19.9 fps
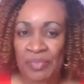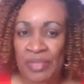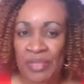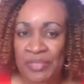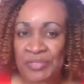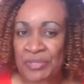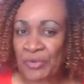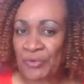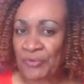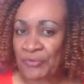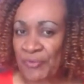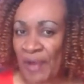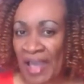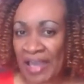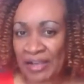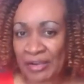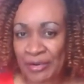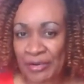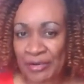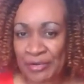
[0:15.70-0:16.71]
So
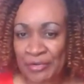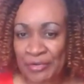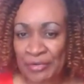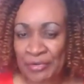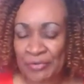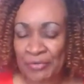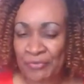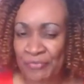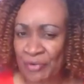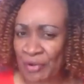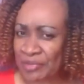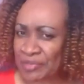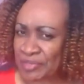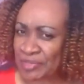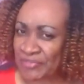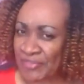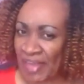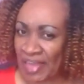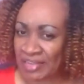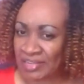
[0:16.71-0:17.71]
FICO
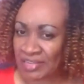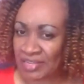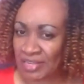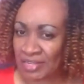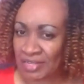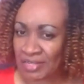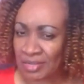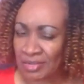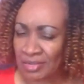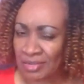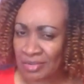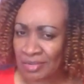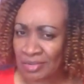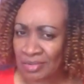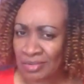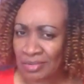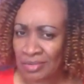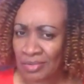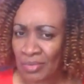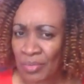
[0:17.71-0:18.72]
versus Vantage,
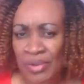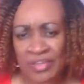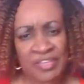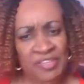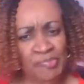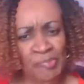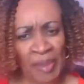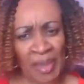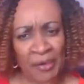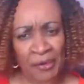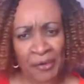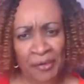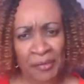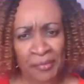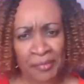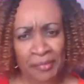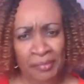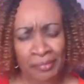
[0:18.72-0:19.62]
which is better?